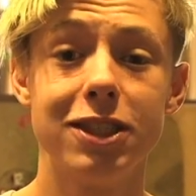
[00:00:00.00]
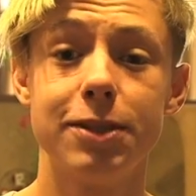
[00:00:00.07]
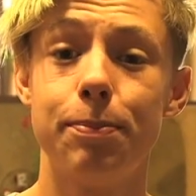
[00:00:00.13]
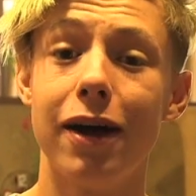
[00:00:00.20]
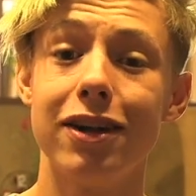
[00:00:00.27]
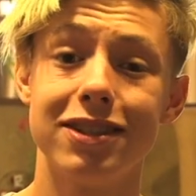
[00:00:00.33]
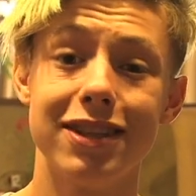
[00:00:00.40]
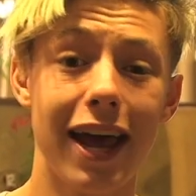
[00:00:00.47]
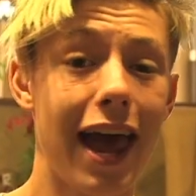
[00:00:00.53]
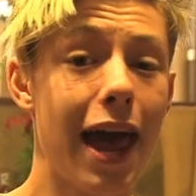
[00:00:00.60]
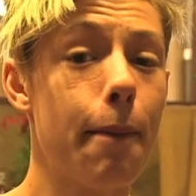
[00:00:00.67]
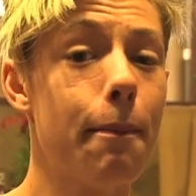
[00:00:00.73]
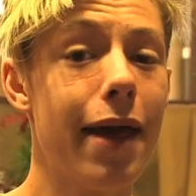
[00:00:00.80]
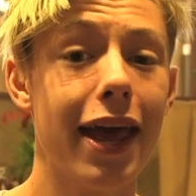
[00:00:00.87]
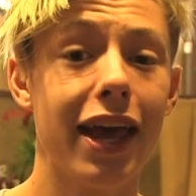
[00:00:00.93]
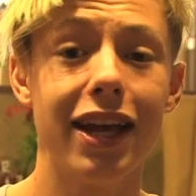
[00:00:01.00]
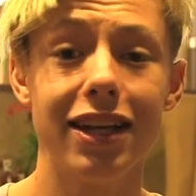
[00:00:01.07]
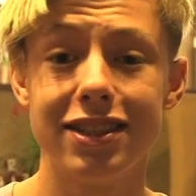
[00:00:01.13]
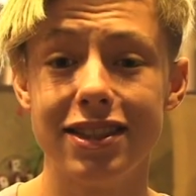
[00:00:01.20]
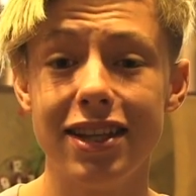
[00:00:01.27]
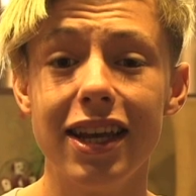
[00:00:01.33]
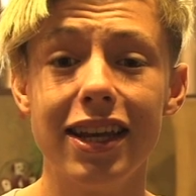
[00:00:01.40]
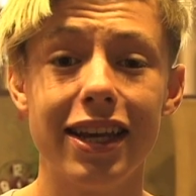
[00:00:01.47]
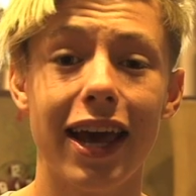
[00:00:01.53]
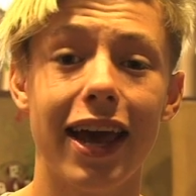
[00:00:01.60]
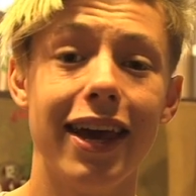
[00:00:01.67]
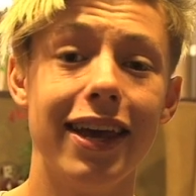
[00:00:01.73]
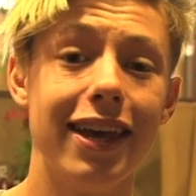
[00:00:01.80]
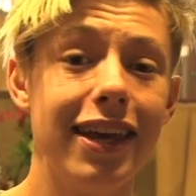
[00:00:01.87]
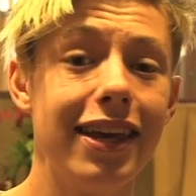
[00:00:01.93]
spelt
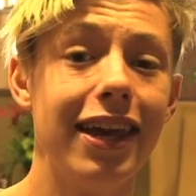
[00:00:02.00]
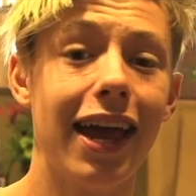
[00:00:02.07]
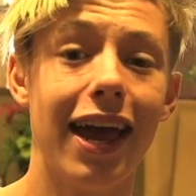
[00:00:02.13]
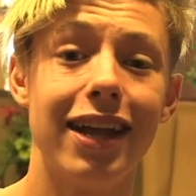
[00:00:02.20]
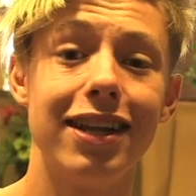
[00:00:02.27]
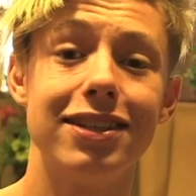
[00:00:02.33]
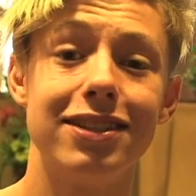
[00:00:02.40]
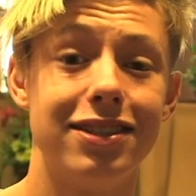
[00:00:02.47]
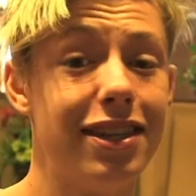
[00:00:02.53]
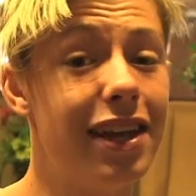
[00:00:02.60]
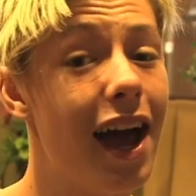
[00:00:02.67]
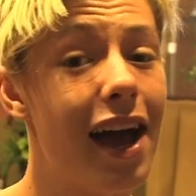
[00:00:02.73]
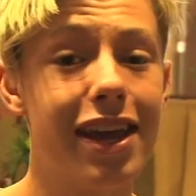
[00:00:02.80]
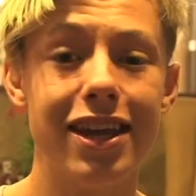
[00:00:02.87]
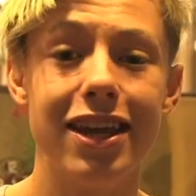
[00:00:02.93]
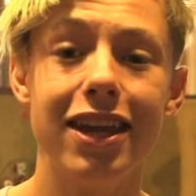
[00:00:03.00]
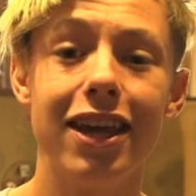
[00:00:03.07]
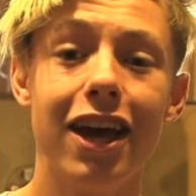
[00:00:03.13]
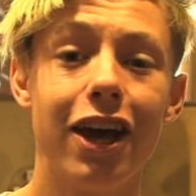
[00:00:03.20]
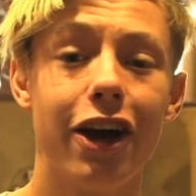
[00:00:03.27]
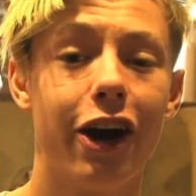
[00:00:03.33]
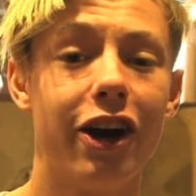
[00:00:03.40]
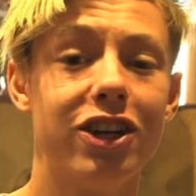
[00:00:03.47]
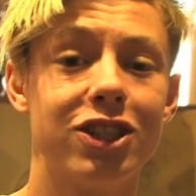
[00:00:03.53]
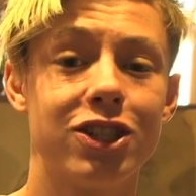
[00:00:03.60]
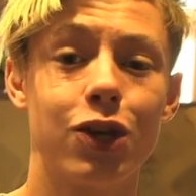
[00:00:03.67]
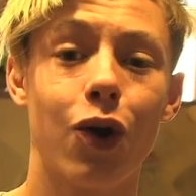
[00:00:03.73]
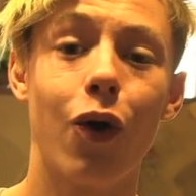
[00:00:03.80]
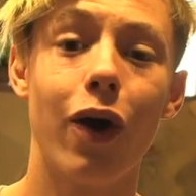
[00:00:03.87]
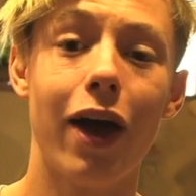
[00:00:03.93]

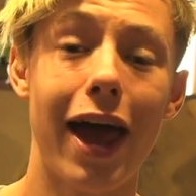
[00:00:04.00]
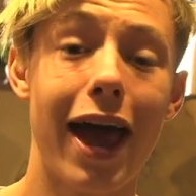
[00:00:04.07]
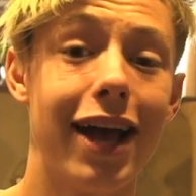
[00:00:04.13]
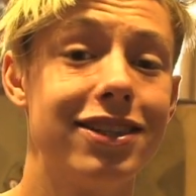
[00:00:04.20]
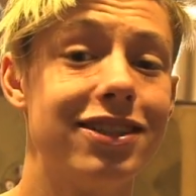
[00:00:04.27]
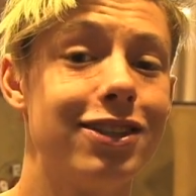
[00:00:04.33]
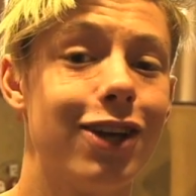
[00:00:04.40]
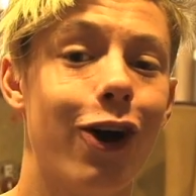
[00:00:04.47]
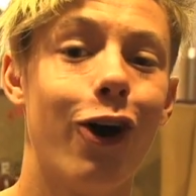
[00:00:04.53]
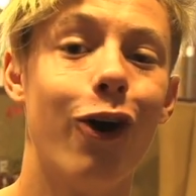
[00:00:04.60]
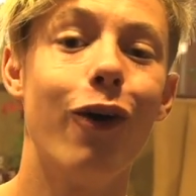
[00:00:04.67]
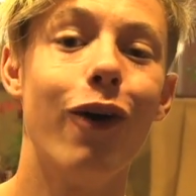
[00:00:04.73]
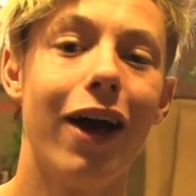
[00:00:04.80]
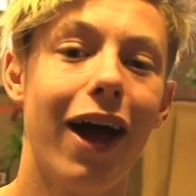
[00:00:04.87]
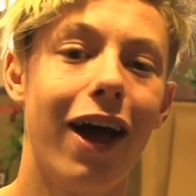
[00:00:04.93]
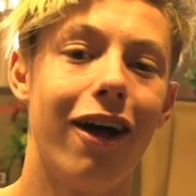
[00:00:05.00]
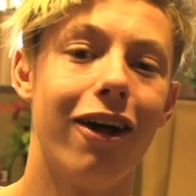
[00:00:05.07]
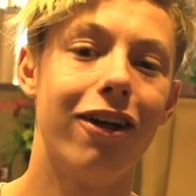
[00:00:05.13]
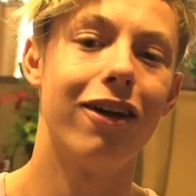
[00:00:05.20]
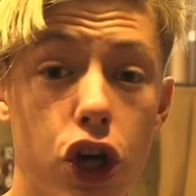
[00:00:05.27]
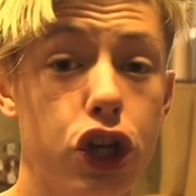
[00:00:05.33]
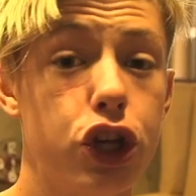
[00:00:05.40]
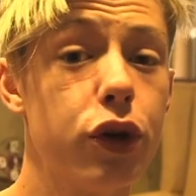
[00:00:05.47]
MackenzieSol.